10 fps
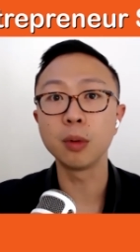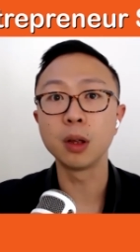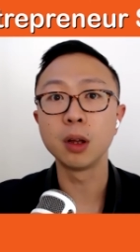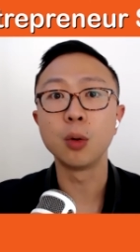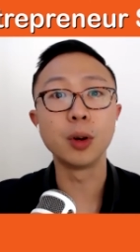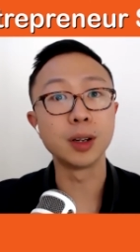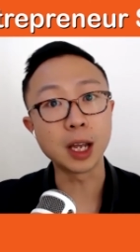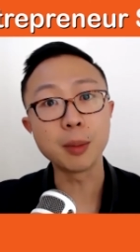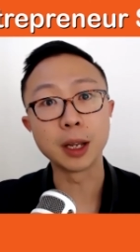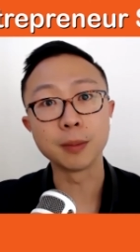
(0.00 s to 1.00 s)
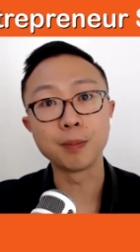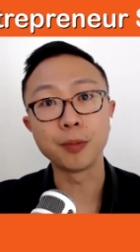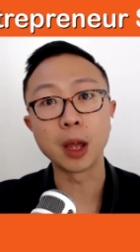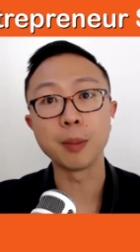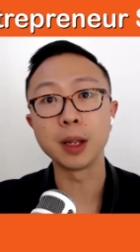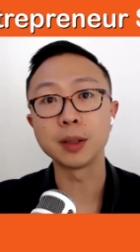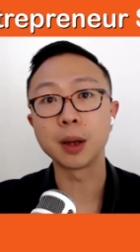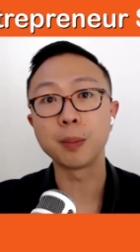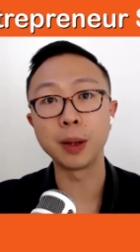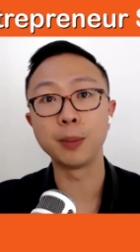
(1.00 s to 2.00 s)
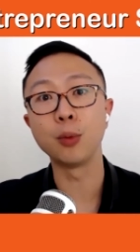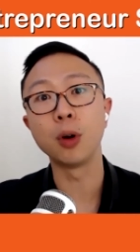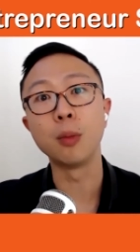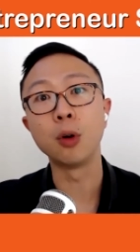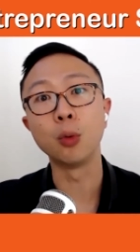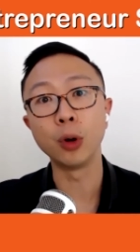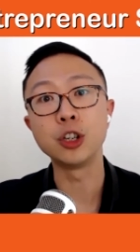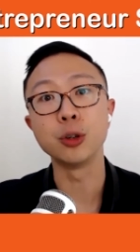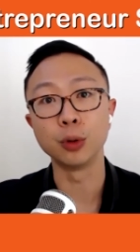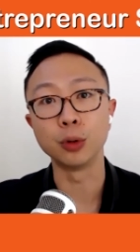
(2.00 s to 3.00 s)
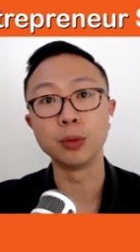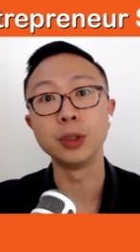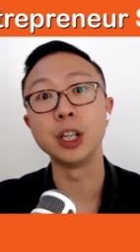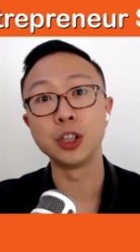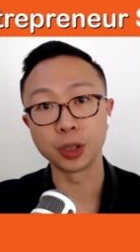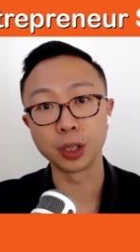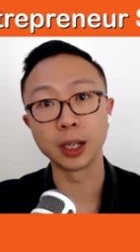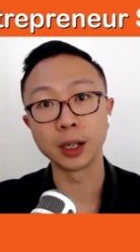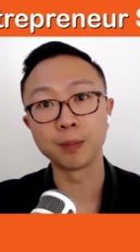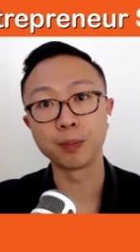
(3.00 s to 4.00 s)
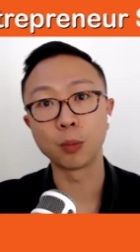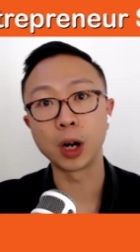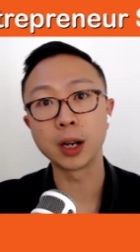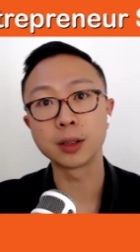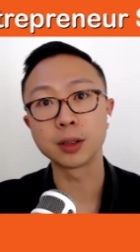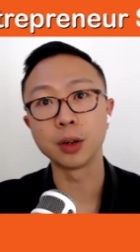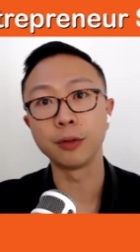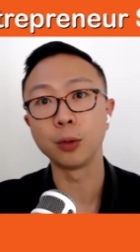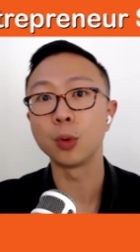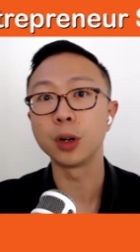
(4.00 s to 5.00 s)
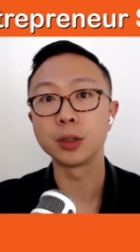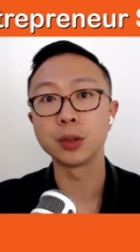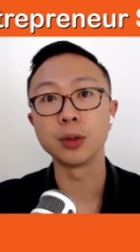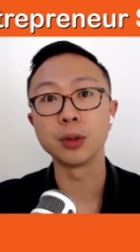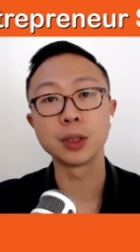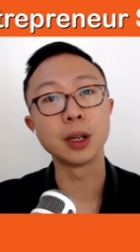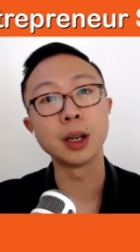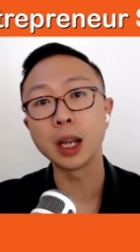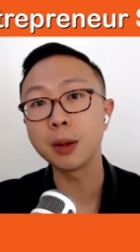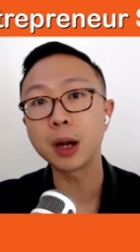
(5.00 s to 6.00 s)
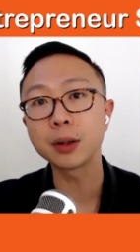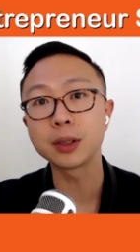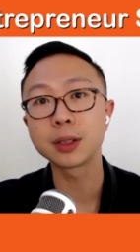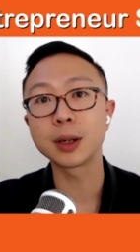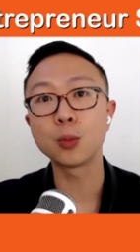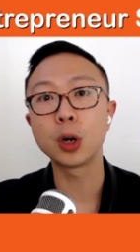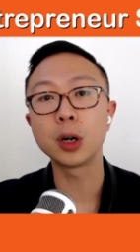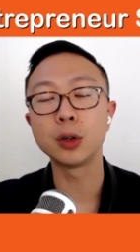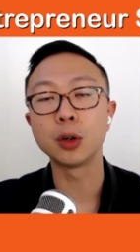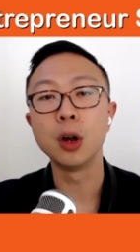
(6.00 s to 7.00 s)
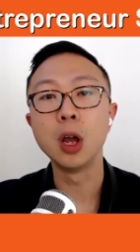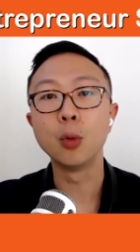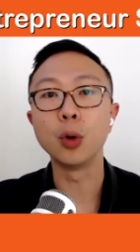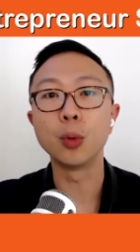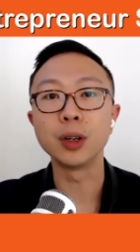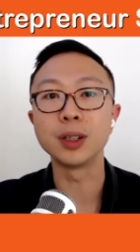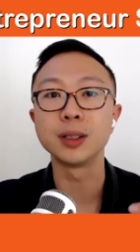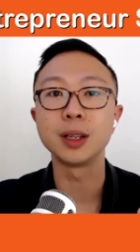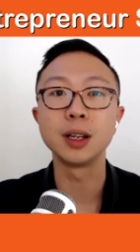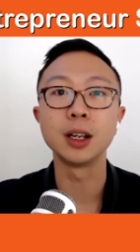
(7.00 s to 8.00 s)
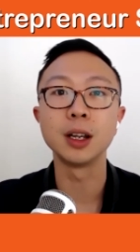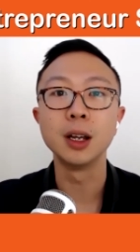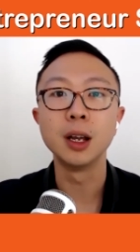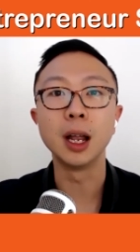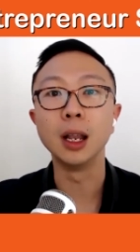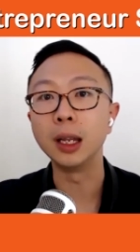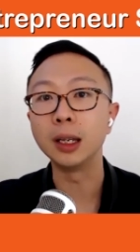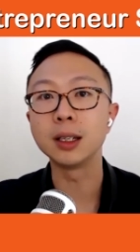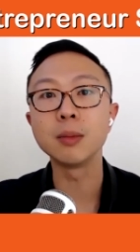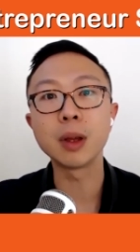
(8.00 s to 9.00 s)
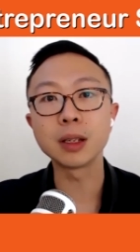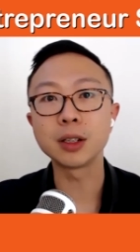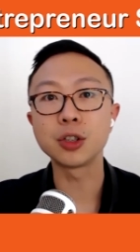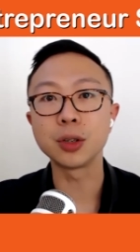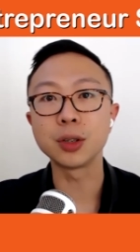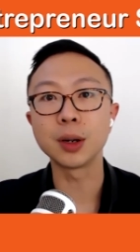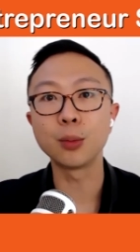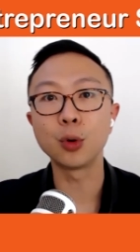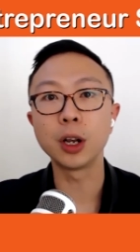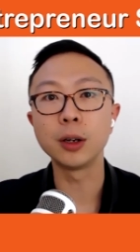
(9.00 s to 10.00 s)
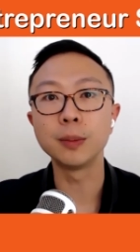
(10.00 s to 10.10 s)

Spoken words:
What does that mean? That means that people are more reachable digitally, right? So if we wanted to send an email to someone or we want to send a LinkedIn message to someone,